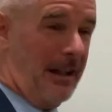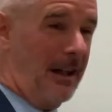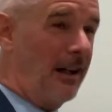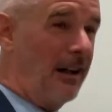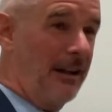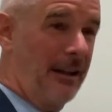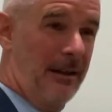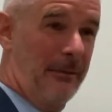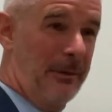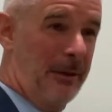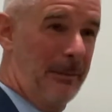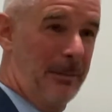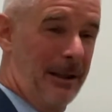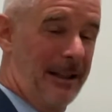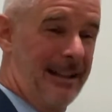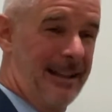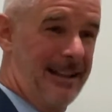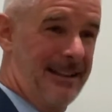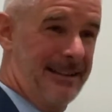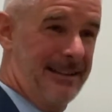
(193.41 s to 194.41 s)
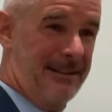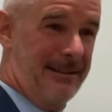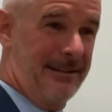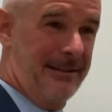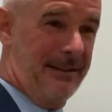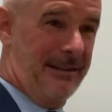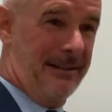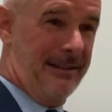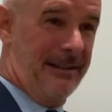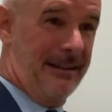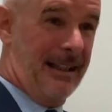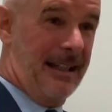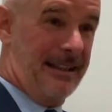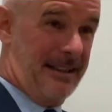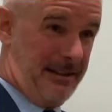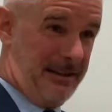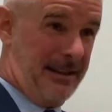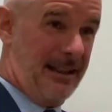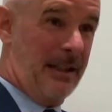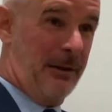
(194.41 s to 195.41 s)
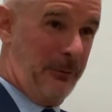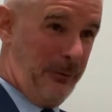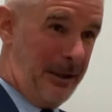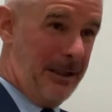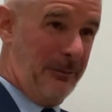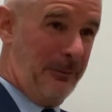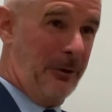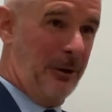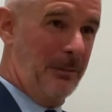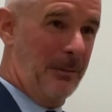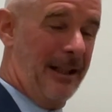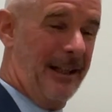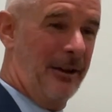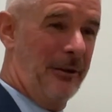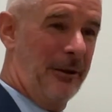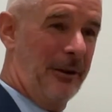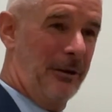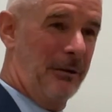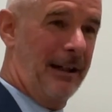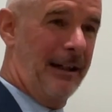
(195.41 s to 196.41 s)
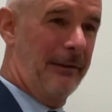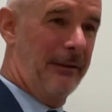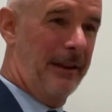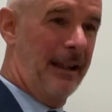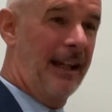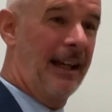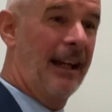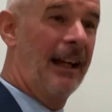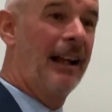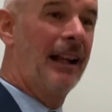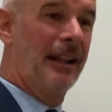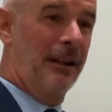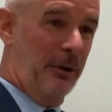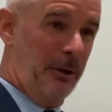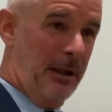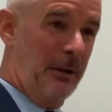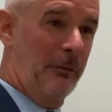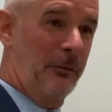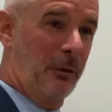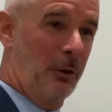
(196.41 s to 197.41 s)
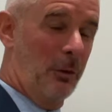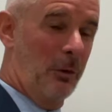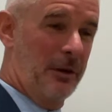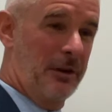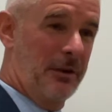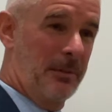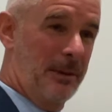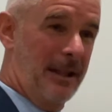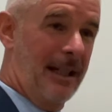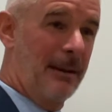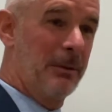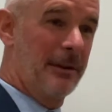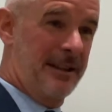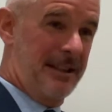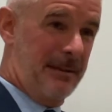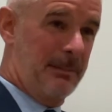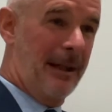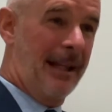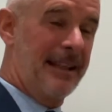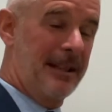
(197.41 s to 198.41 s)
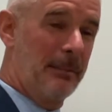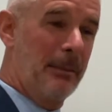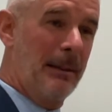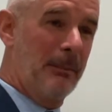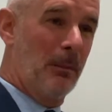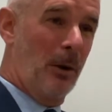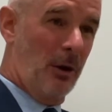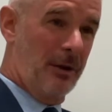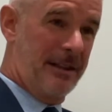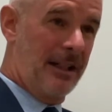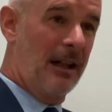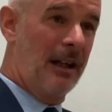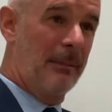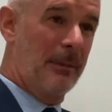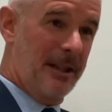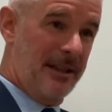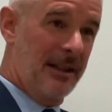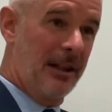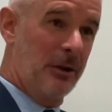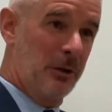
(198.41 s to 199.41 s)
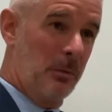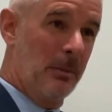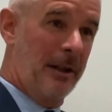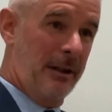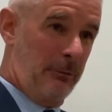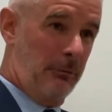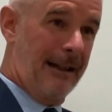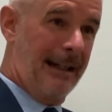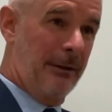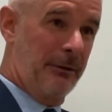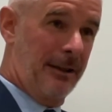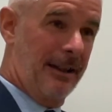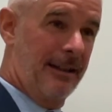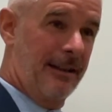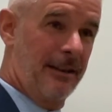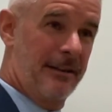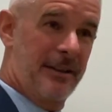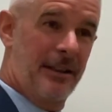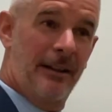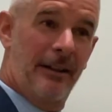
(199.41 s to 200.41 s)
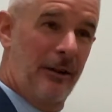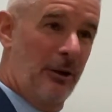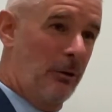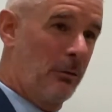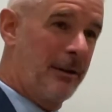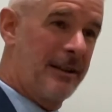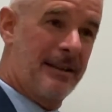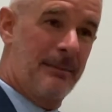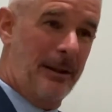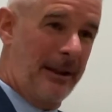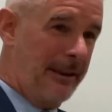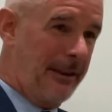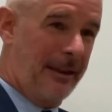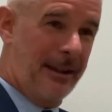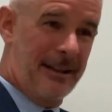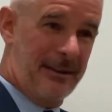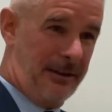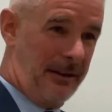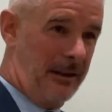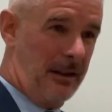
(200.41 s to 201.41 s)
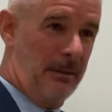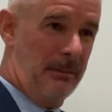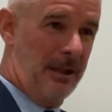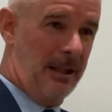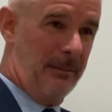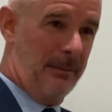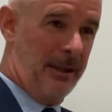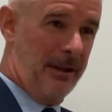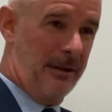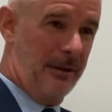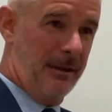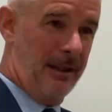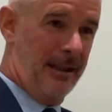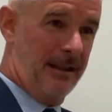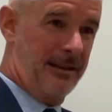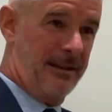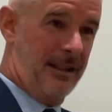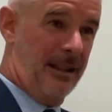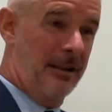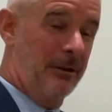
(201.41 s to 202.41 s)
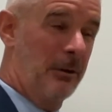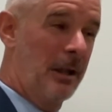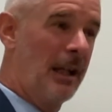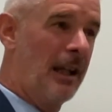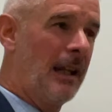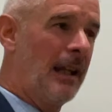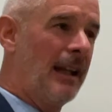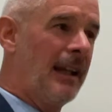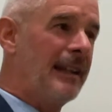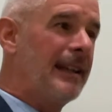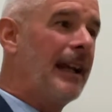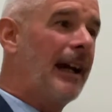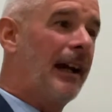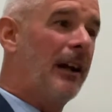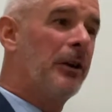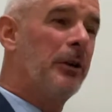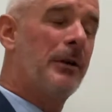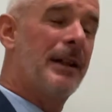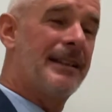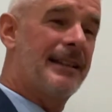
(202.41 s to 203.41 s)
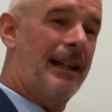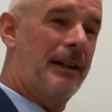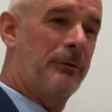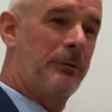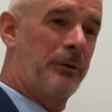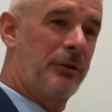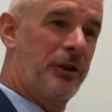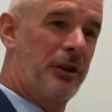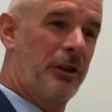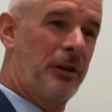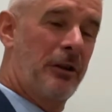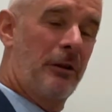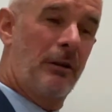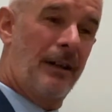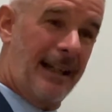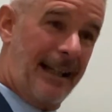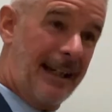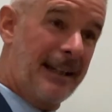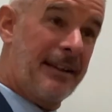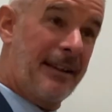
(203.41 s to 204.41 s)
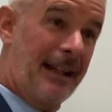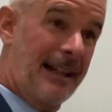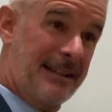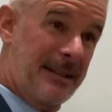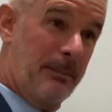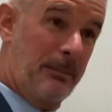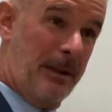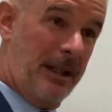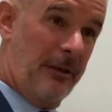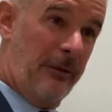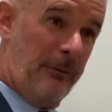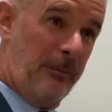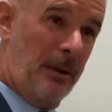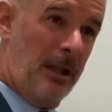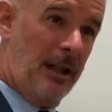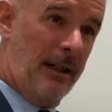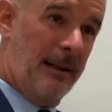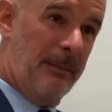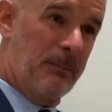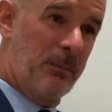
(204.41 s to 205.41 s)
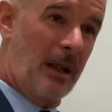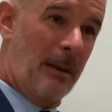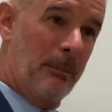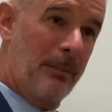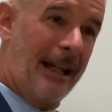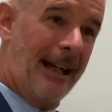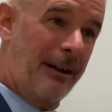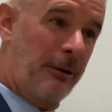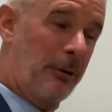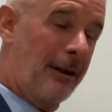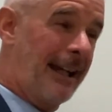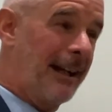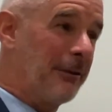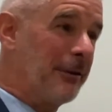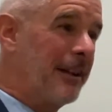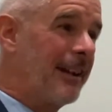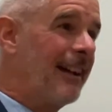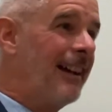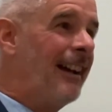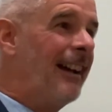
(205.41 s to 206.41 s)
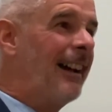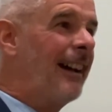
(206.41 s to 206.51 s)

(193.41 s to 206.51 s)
I love the place, and as I say, feet firmly on the ground there. Looking forward to be able to spend a bit more time at home and around Lyttelton, along with some other things that I might be doing. So, who is Andrew Turner? I guess that's a bit of my background.